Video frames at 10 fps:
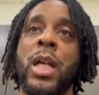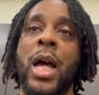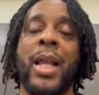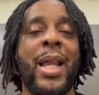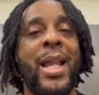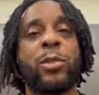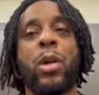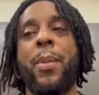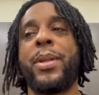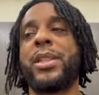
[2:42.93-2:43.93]
A lot, that's
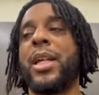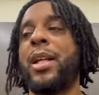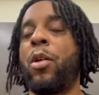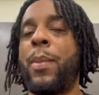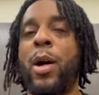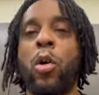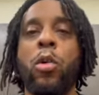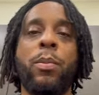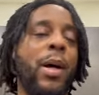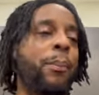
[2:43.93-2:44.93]
why I be telling, on
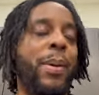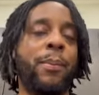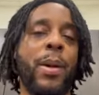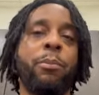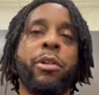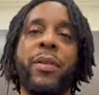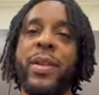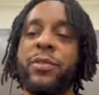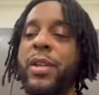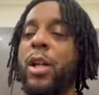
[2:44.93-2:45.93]
my
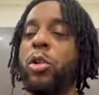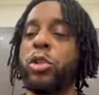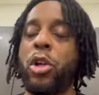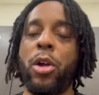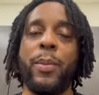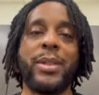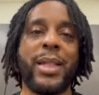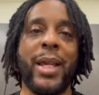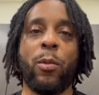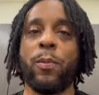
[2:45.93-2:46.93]
previous videos, you heard me
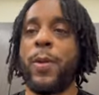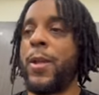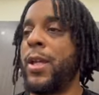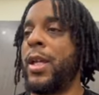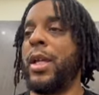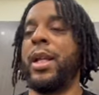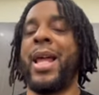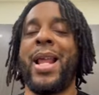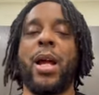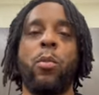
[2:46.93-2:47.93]
saying a
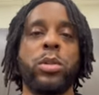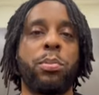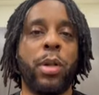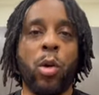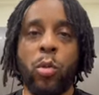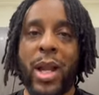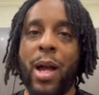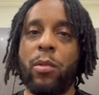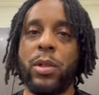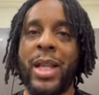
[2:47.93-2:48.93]
lot of them was blown
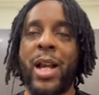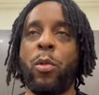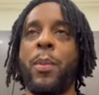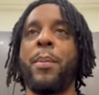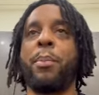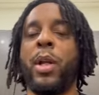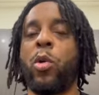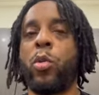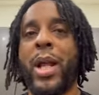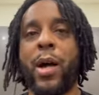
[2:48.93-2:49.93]
out. A lot of women
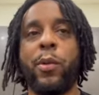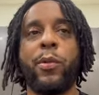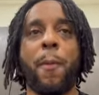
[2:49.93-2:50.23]
blown out.